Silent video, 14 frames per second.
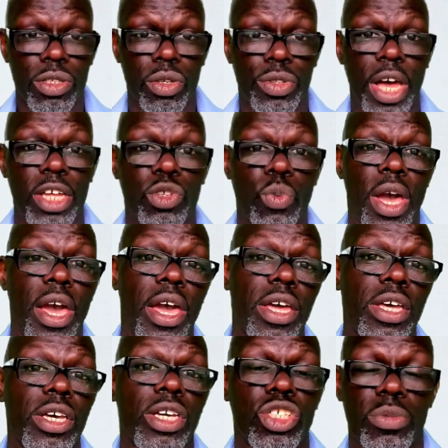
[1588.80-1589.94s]
So that's
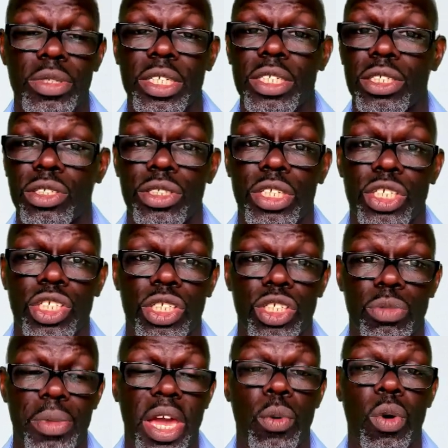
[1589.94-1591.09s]
where some of these
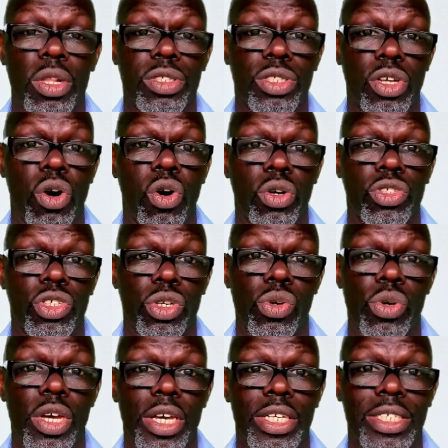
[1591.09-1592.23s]
conditions may well start
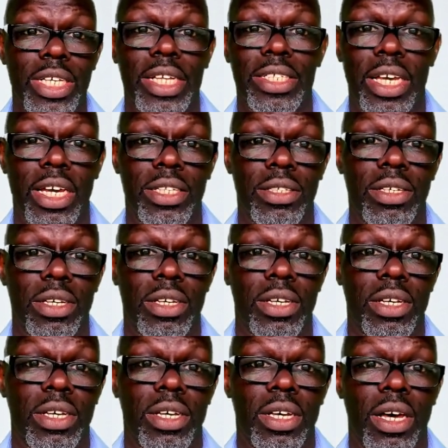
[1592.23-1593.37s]
to set in.
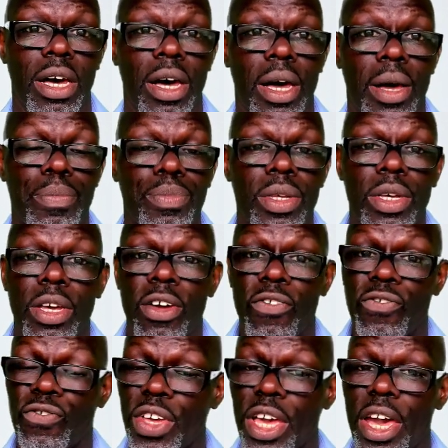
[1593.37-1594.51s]

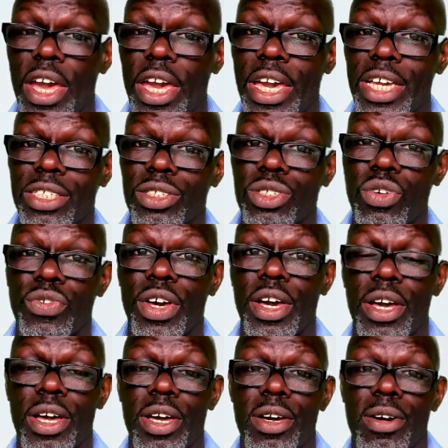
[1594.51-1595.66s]
Fear is
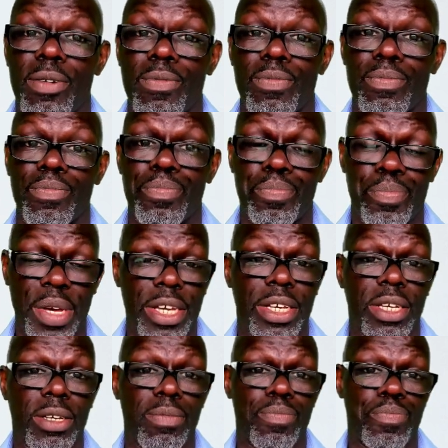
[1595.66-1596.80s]
another
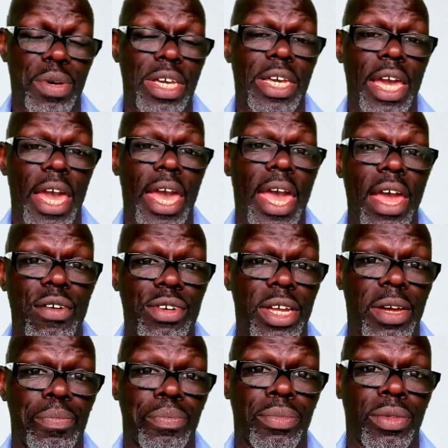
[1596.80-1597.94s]
big
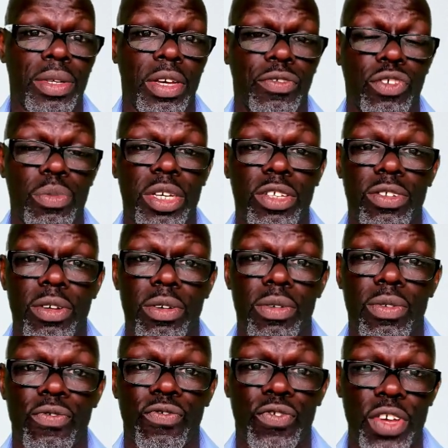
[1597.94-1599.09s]
area. If somebody's
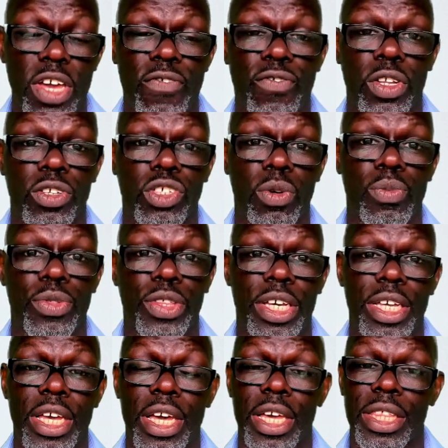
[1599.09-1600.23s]
fearful of
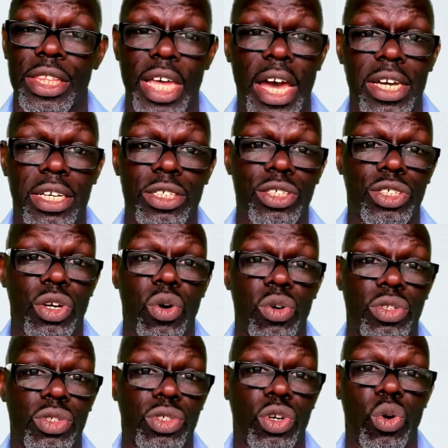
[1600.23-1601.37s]
something, that can
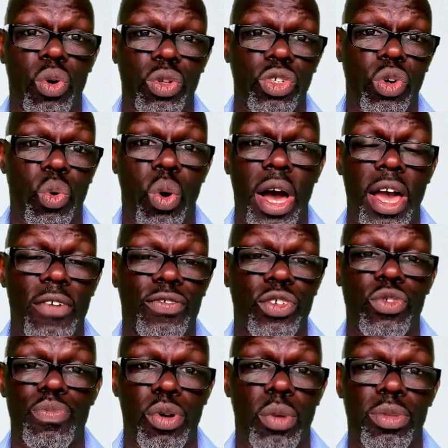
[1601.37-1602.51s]
start to cause quite a
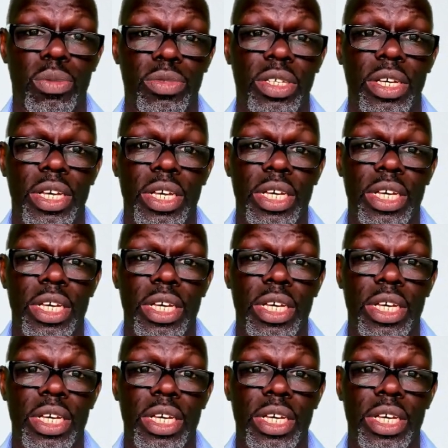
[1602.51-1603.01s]
few problems.